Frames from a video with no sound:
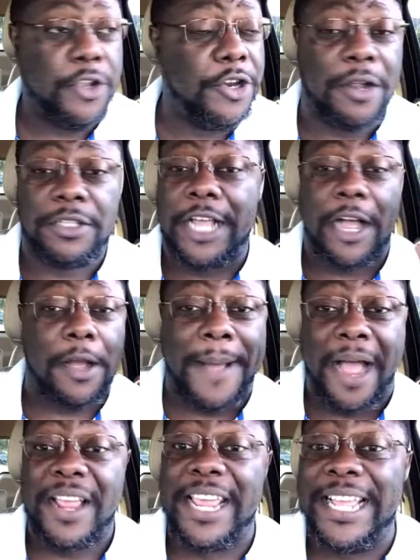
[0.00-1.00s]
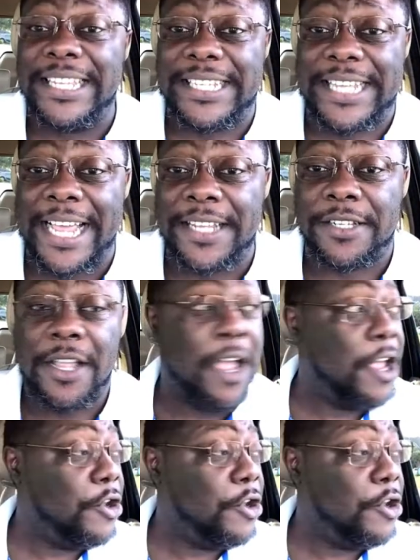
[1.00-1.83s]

You don't talk about incest.